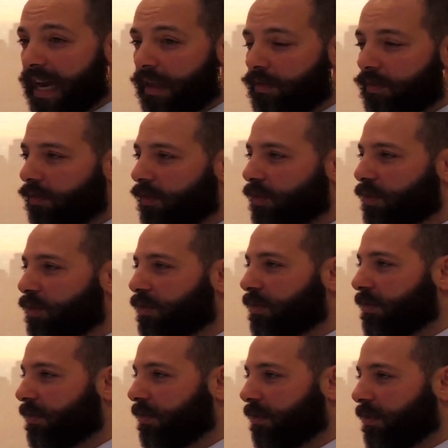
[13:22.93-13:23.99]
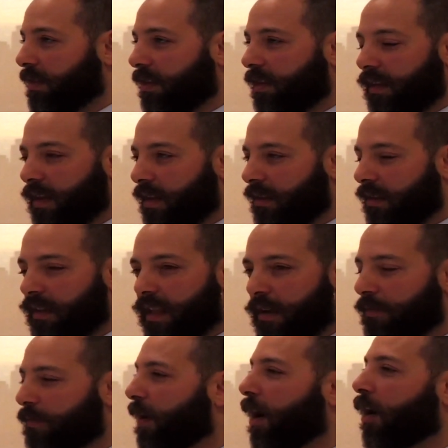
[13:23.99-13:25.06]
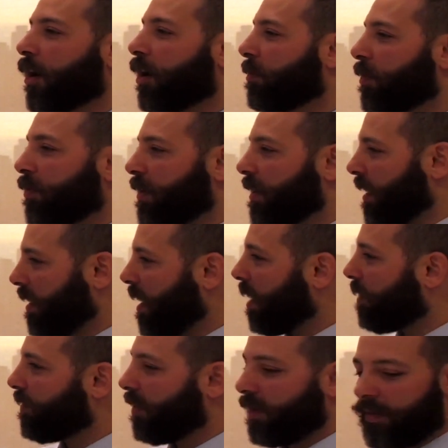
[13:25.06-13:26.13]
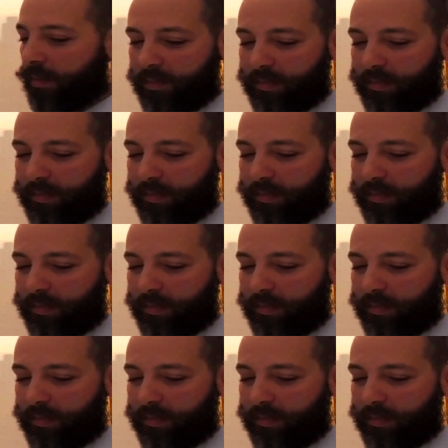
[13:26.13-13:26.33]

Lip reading: gatherers? Did they farm or did they not farm?